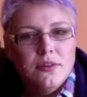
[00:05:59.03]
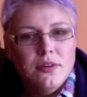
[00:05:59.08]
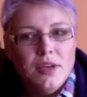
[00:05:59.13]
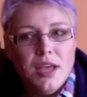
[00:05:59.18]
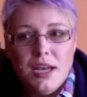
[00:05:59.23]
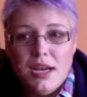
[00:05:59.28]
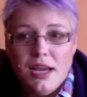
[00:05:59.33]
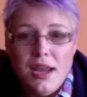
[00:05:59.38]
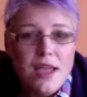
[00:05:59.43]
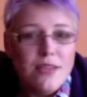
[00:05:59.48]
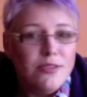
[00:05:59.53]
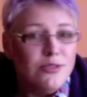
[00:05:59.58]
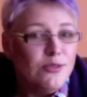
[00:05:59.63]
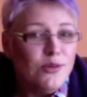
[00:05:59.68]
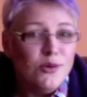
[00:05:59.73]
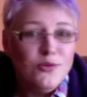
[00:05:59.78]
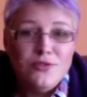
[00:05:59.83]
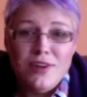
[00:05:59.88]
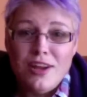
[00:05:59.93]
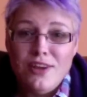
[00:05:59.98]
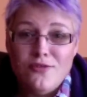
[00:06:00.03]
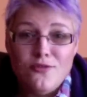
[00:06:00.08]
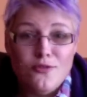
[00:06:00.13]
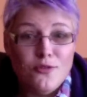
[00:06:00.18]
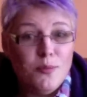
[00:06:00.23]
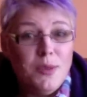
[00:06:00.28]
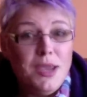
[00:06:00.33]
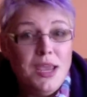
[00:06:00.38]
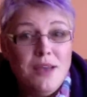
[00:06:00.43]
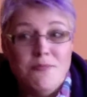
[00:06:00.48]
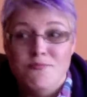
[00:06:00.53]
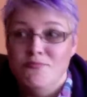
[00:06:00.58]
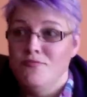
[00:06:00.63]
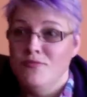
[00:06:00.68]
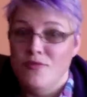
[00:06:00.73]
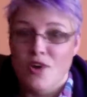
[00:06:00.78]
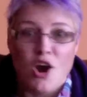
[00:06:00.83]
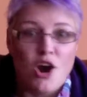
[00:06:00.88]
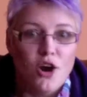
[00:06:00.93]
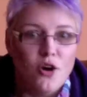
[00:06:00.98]
And again, those days for me
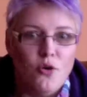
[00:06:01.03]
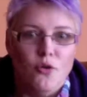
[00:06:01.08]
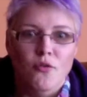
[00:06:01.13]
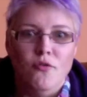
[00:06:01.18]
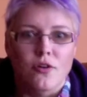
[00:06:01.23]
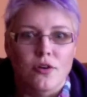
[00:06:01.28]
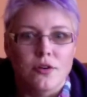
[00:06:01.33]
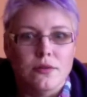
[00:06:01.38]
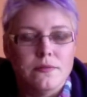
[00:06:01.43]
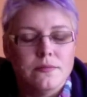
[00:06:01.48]
are over.